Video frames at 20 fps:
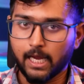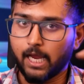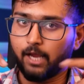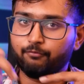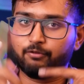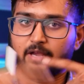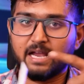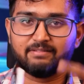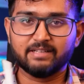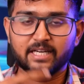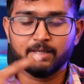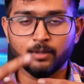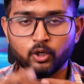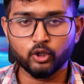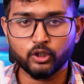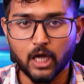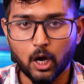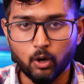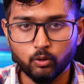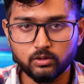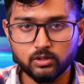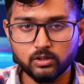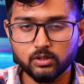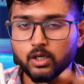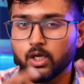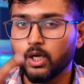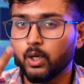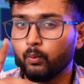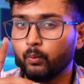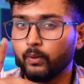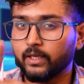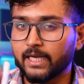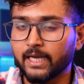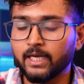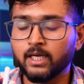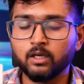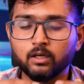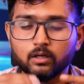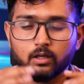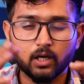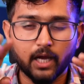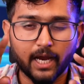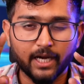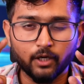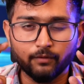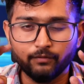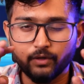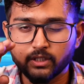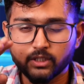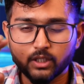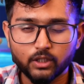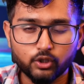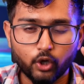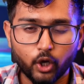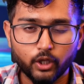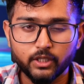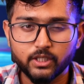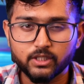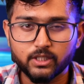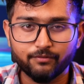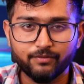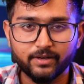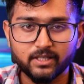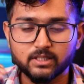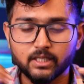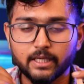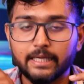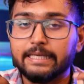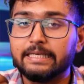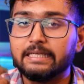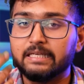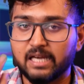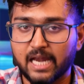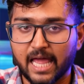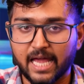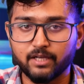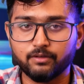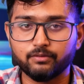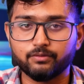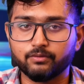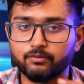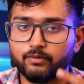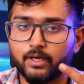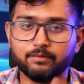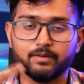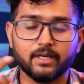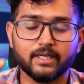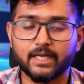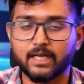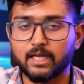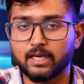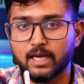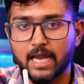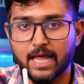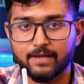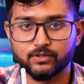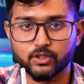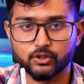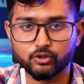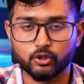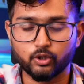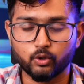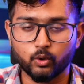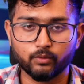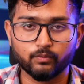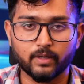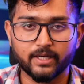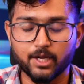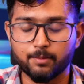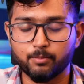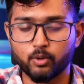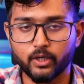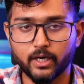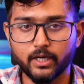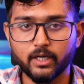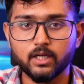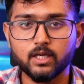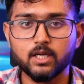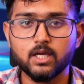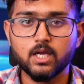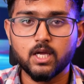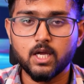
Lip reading: If you have any more doubts, we can kind of discuss all these effects in live when we are taking a live session. Don't worry about it.